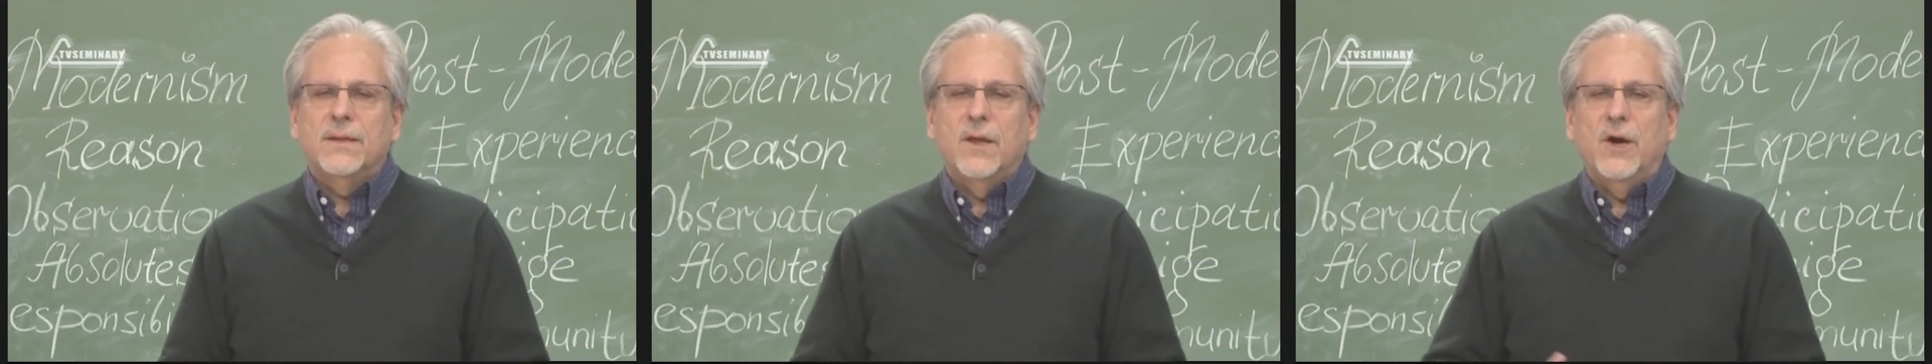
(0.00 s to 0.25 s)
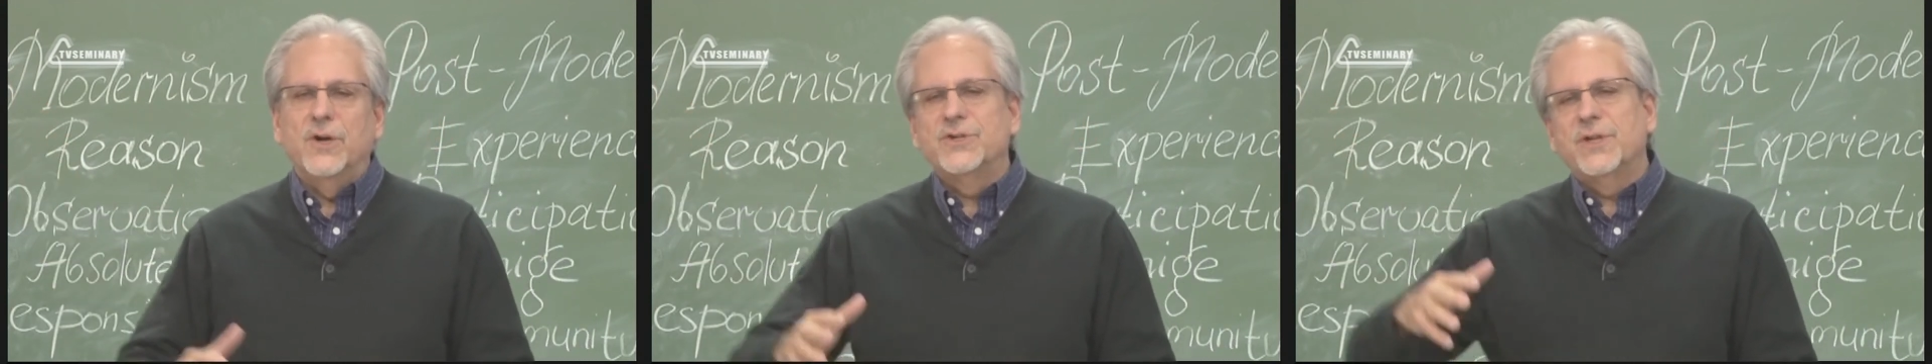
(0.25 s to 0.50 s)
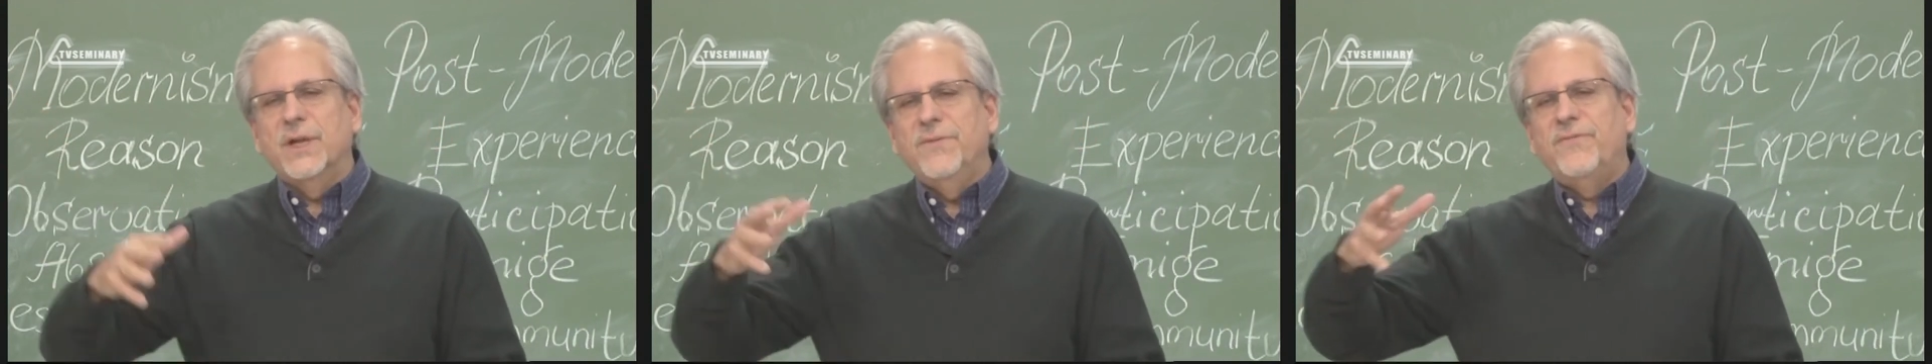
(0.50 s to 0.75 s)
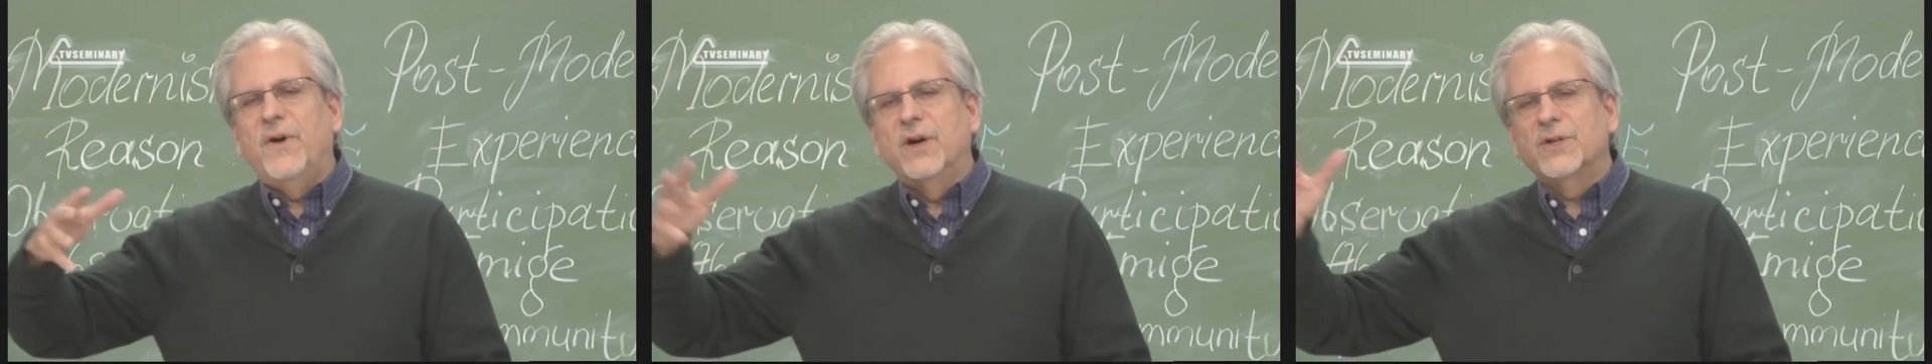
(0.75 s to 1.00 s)
largely
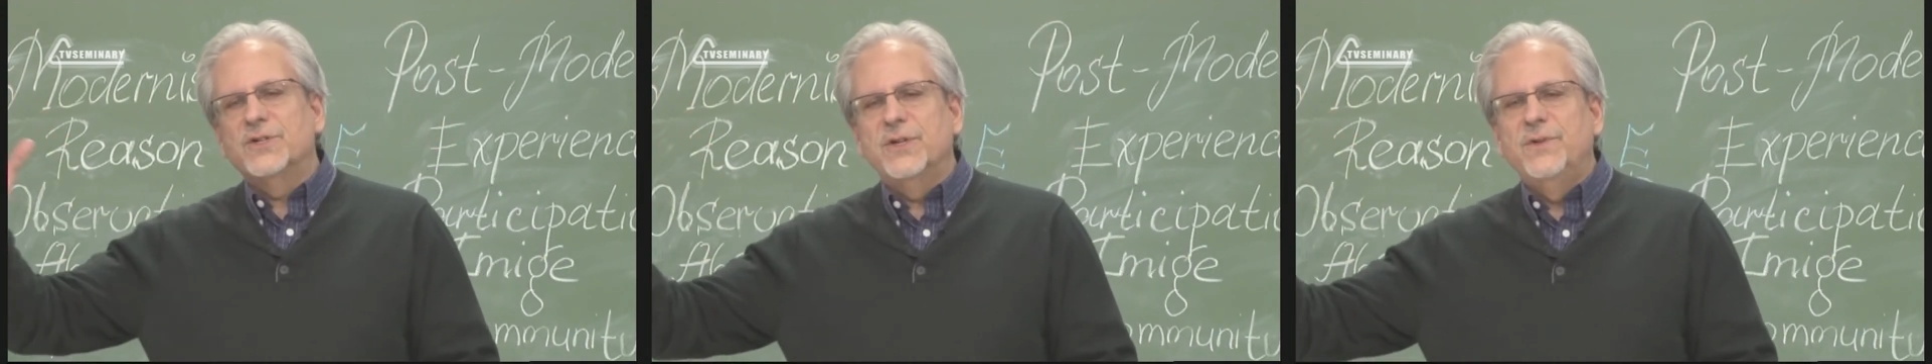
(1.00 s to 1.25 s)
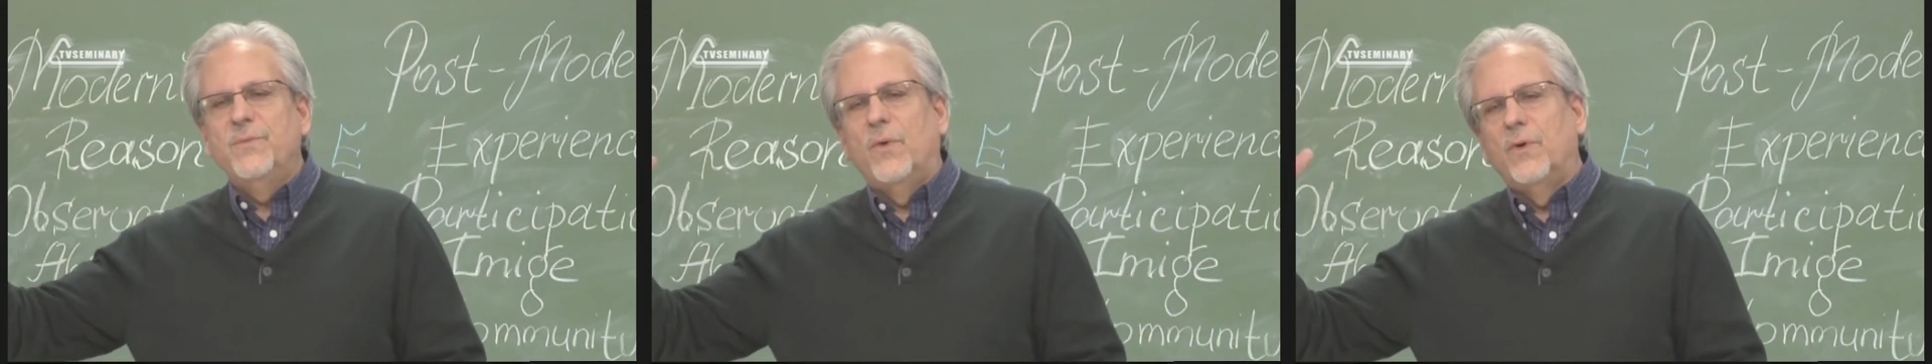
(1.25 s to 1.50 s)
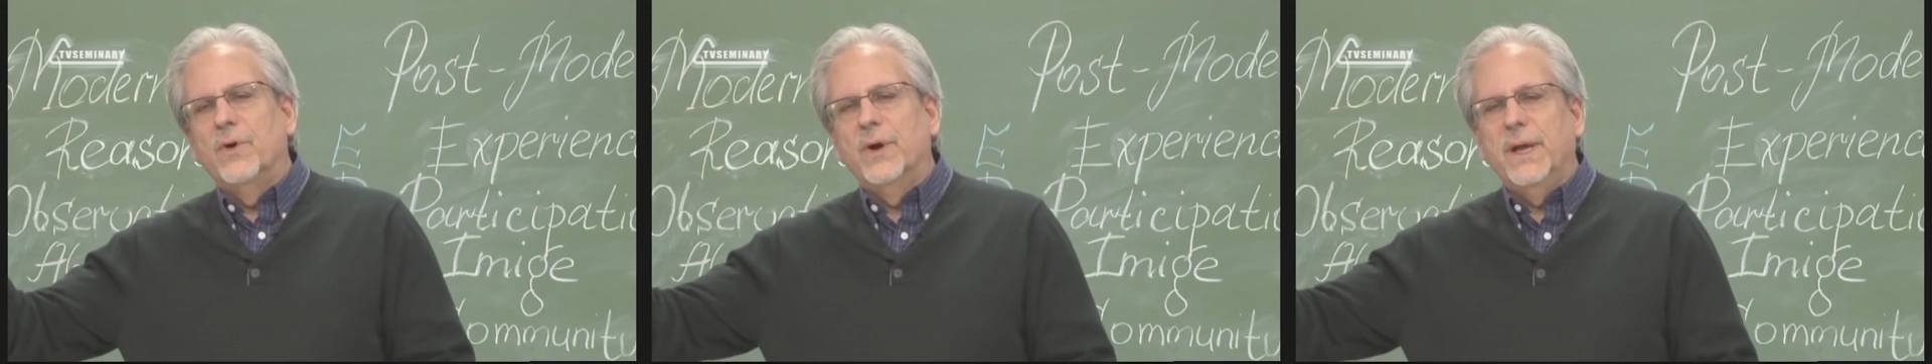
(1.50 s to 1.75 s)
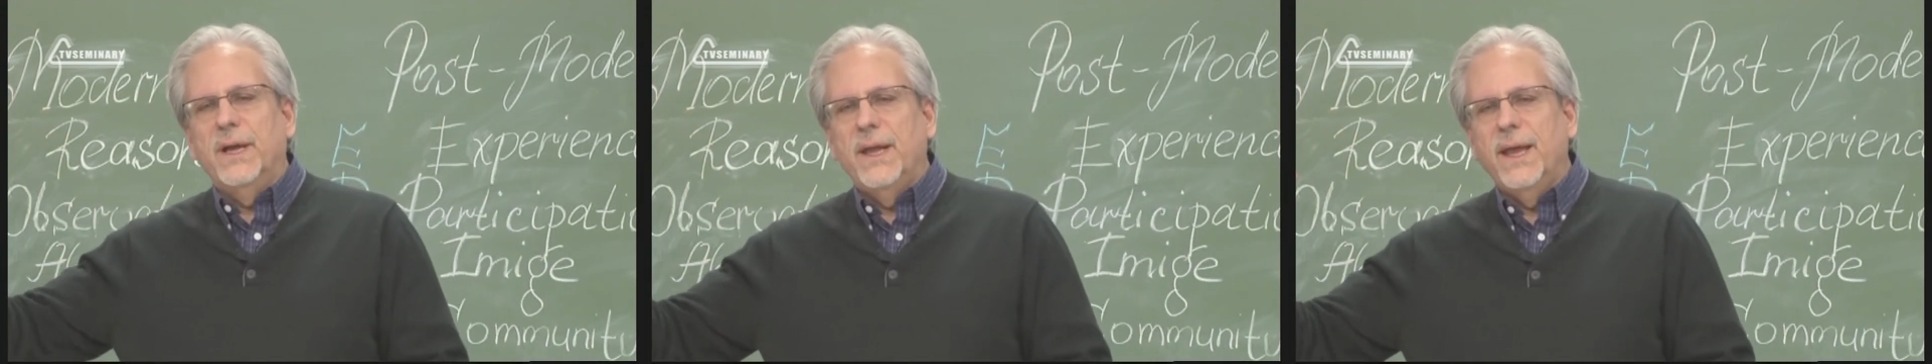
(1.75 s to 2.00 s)
function
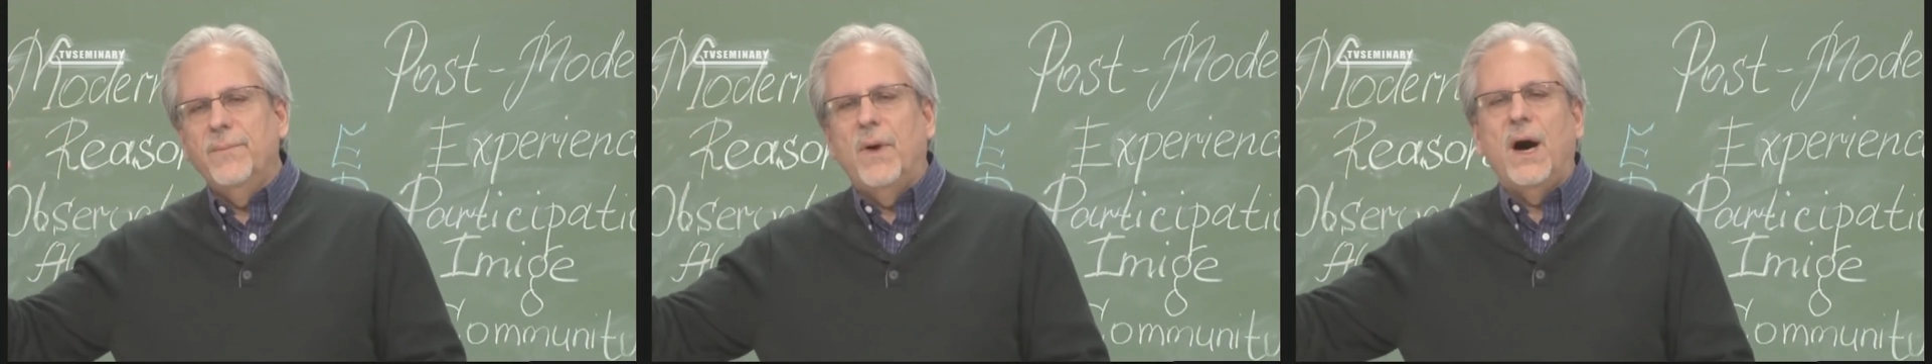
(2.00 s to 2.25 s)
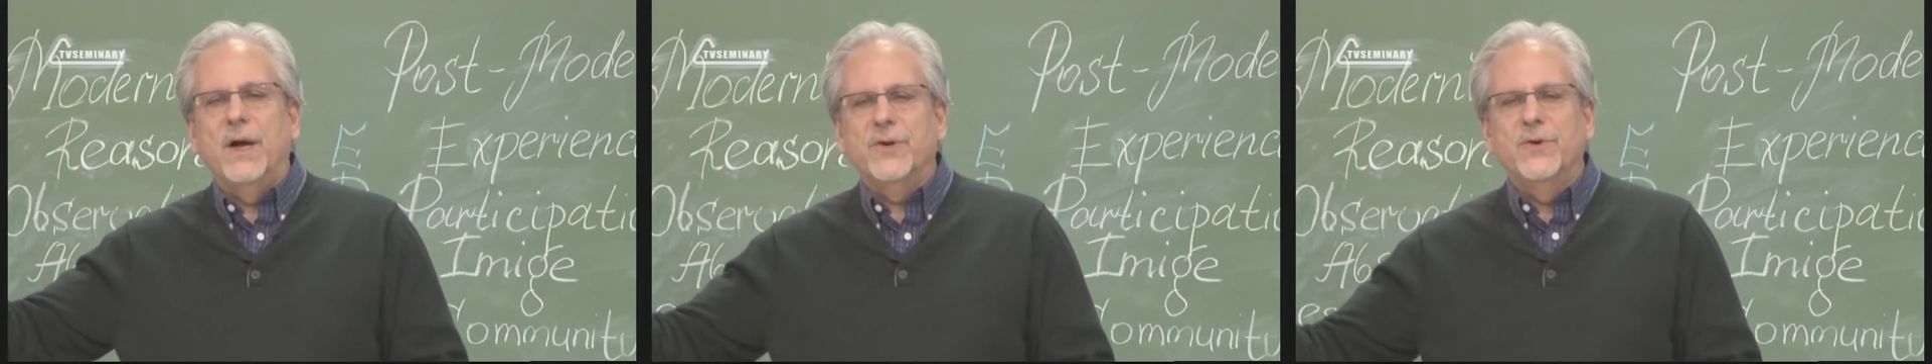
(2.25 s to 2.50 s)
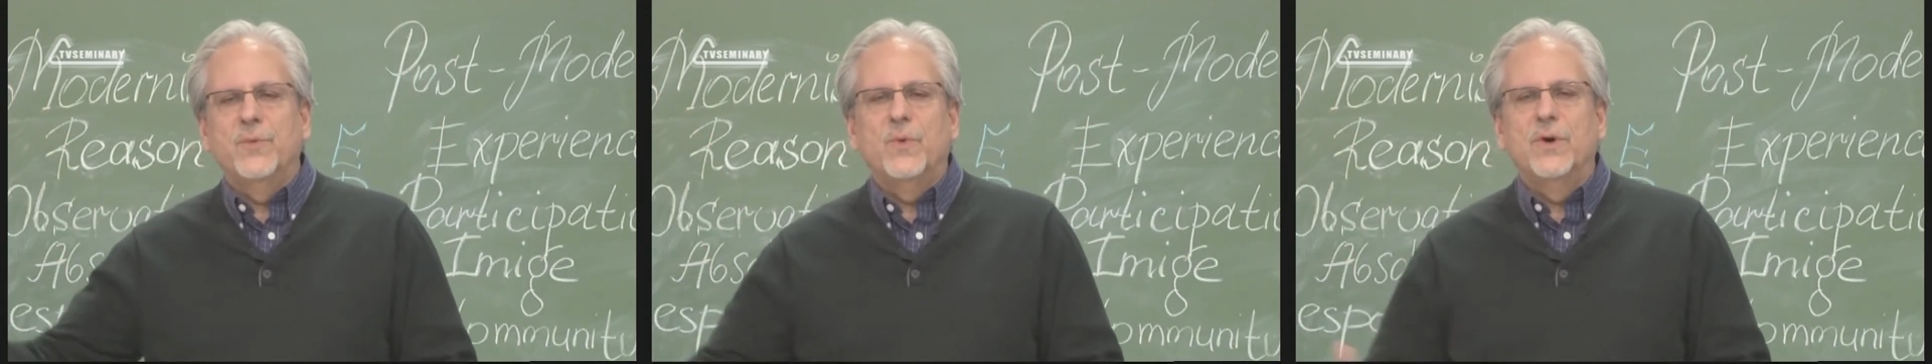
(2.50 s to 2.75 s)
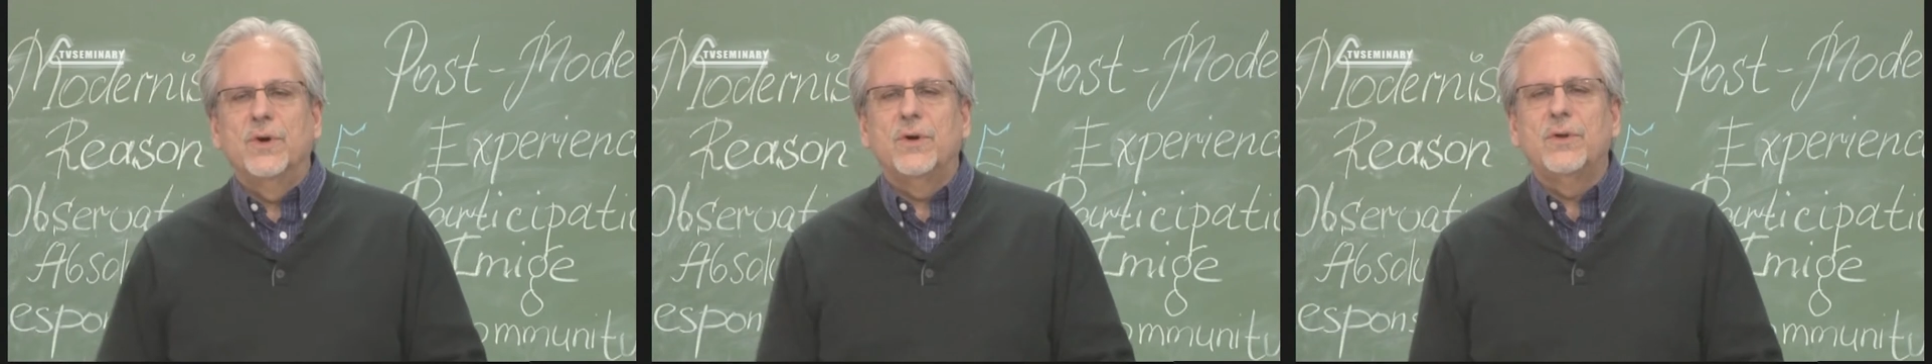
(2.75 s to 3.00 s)
more in a modern
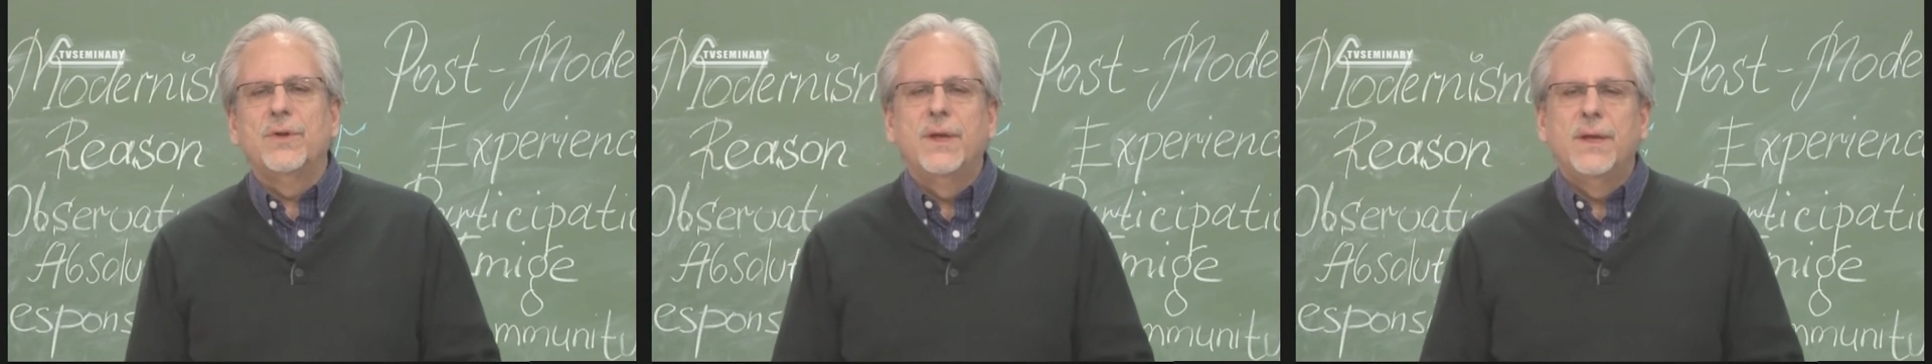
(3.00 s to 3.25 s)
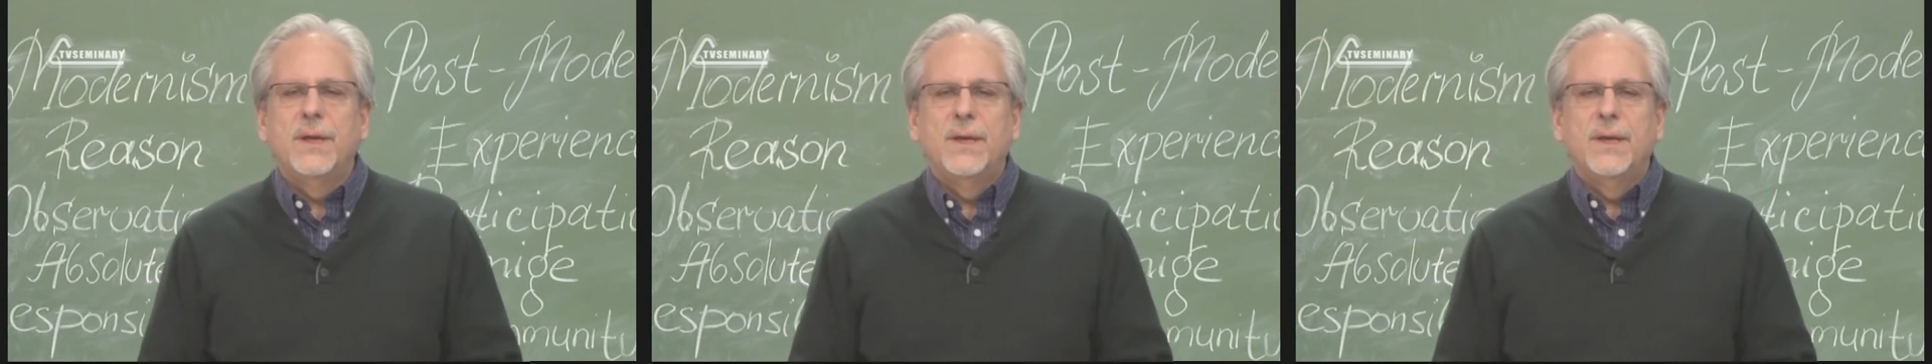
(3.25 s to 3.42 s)
world,